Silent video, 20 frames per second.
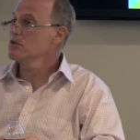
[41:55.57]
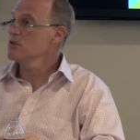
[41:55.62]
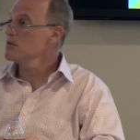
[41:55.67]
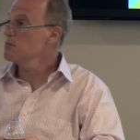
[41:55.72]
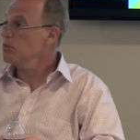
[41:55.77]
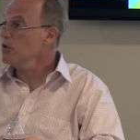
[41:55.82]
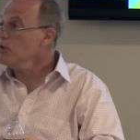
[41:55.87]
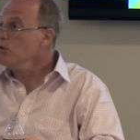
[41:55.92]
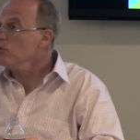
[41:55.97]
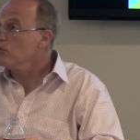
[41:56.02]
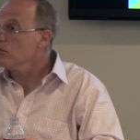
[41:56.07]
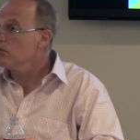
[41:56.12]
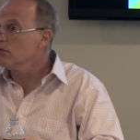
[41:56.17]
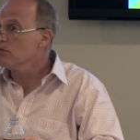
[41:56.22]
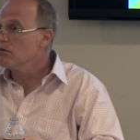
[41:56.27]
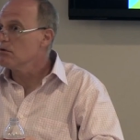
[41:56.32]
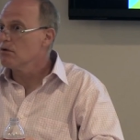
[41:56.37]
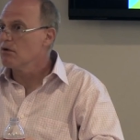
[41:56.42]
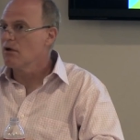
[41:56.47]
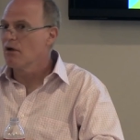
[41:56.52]

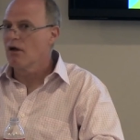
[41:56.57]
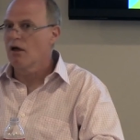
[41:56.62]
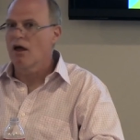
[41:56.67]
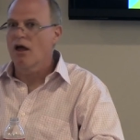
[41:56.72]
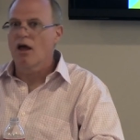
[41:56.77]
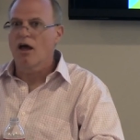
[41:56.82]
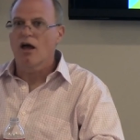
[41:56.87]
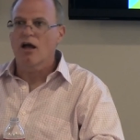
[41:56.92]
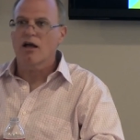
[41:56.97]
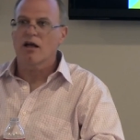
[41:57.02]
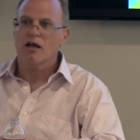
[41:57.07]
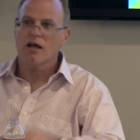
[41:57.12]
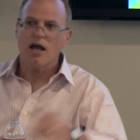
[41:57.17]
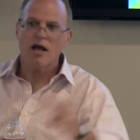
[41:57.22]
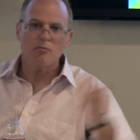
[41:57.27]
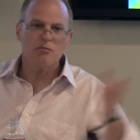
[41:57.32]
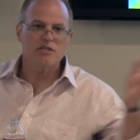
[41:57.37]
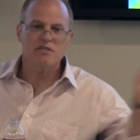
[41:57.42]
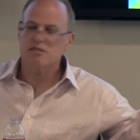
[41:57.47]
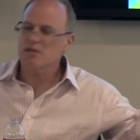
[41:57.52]
dispute.
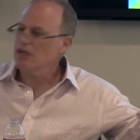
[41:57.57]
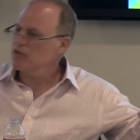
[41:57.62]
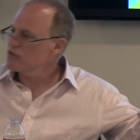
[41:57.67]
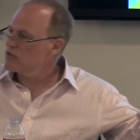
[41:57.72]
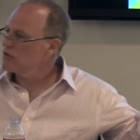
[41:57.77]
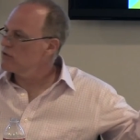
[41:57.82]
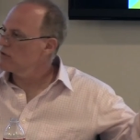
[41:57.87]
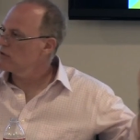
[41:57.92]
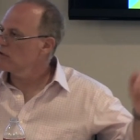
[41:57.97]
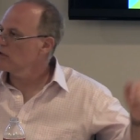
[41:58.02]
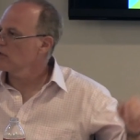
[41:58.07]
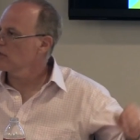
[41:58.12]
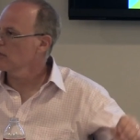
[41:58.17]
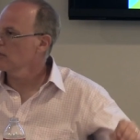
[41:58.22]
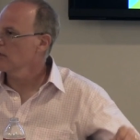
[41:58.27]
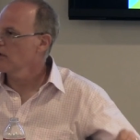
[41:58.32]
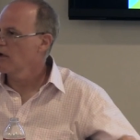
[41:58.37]
Common sense, you'd think.